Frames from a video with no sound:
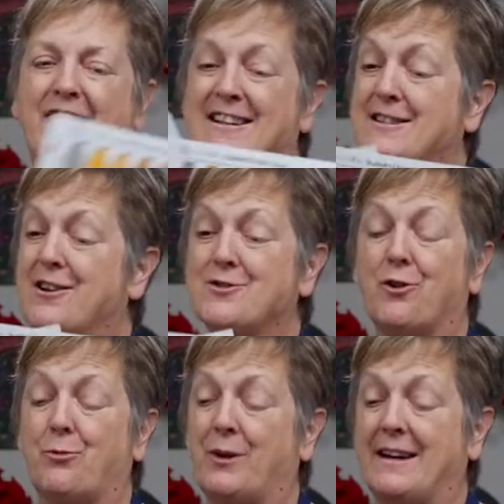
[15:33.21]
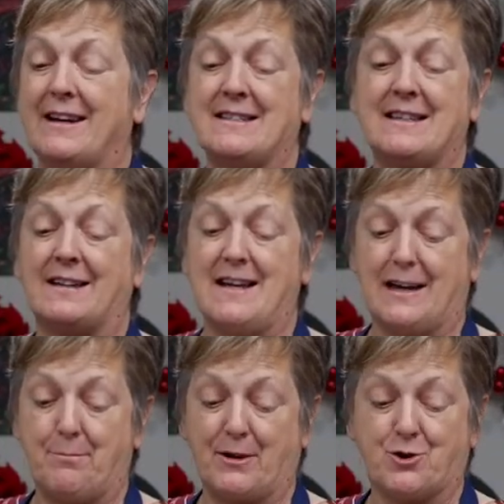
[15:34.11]
And it's also a really nice thing.
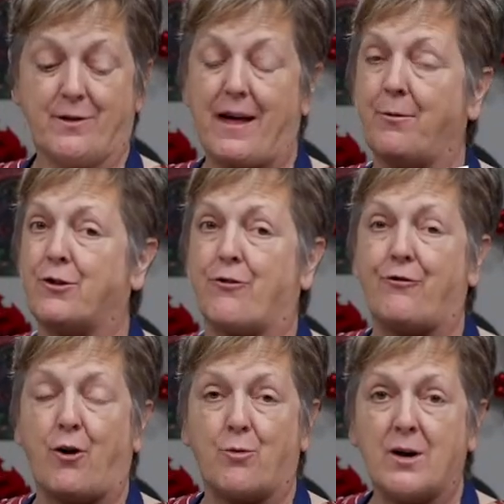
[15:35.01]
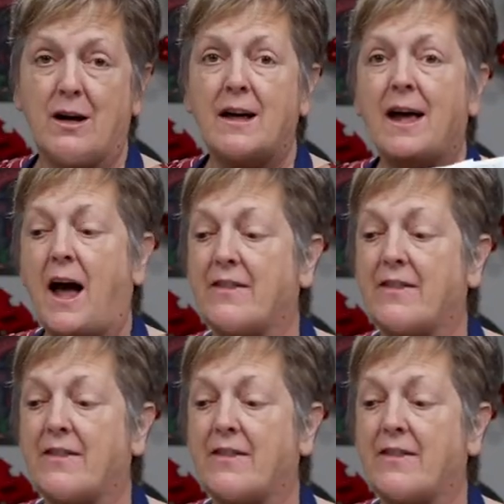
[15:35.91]
Take a picture of that with your phone, mm -hmm.